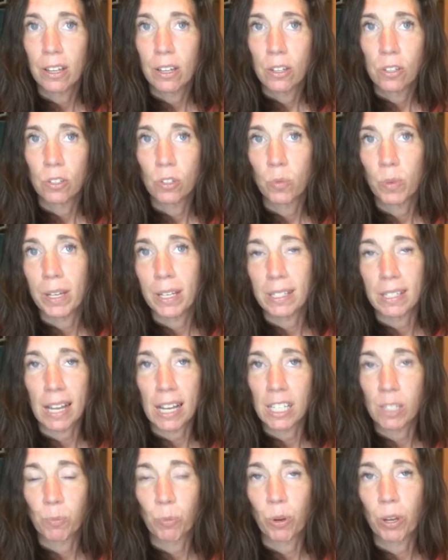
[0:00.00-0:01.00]
So we
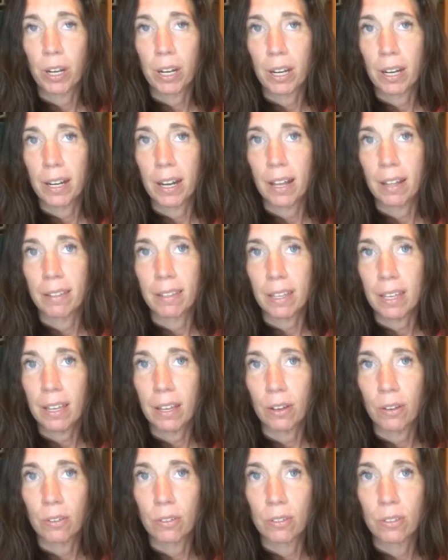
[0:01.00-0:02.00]
exasperated unhealthy
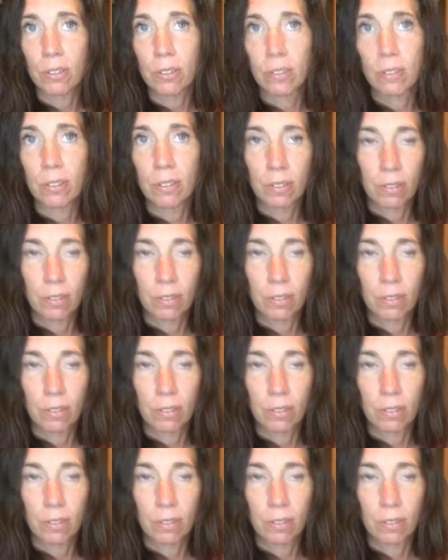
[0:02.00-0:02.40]
egos.